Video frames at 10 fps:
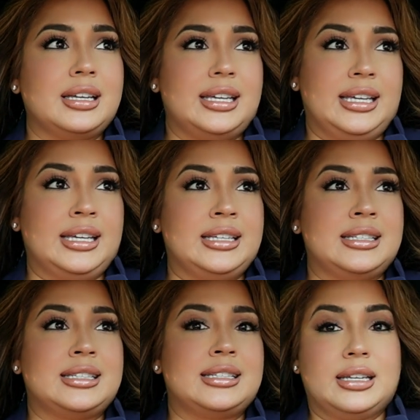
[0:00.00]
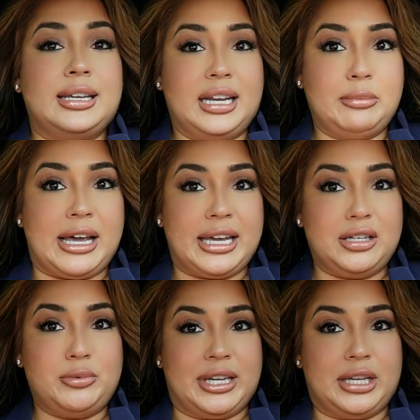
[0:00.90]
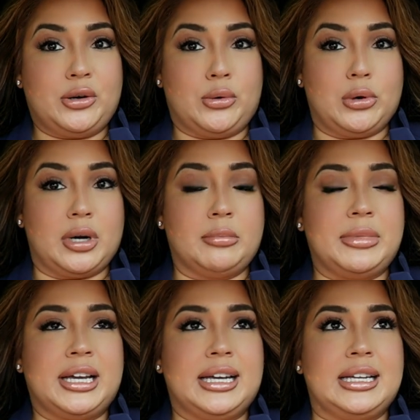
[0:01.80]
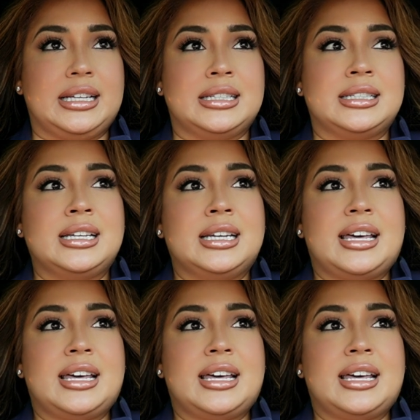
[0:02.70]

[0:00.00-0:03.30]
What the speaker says: is getting back into Wicked Core, because